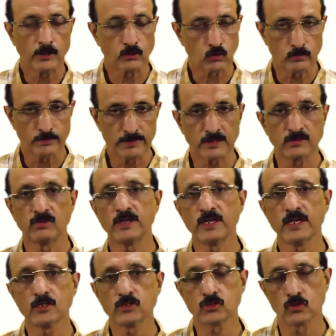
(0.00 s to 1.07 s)
It could be a 3
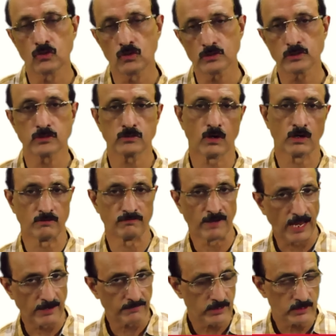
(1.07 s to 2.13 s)
years course or a
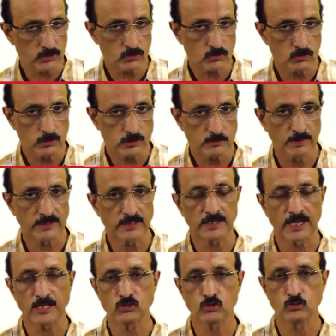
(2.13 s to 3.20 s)
5 years course, but
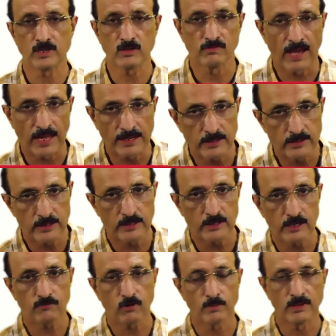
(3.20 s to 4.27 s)
it has to be a valid
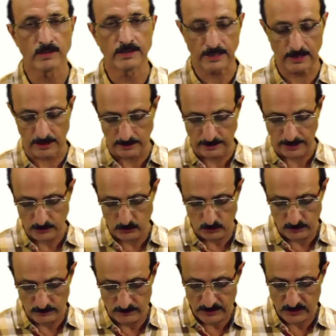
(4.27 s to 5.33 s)
degree from a recognized
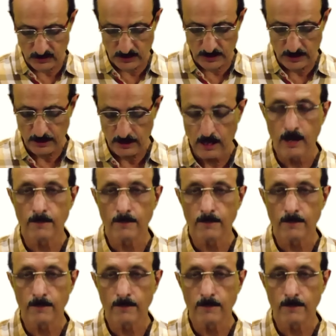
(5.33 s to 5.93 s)
university.